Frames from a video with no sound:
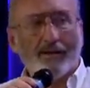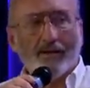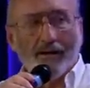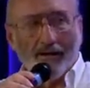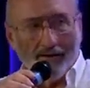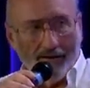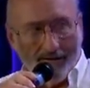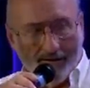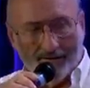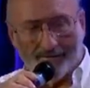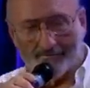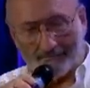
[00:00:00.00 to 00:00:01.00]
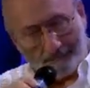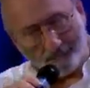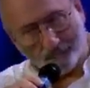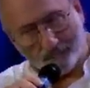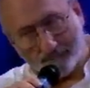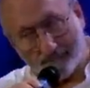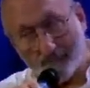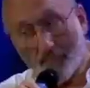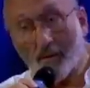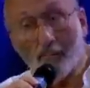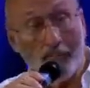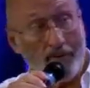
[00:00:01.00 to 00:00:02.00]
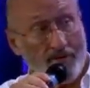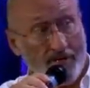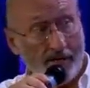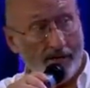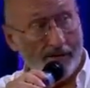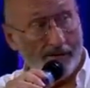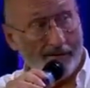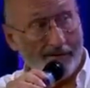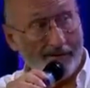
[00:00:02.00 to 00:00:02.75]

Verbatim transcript: What was he oh, like? Oh, yeah. Busy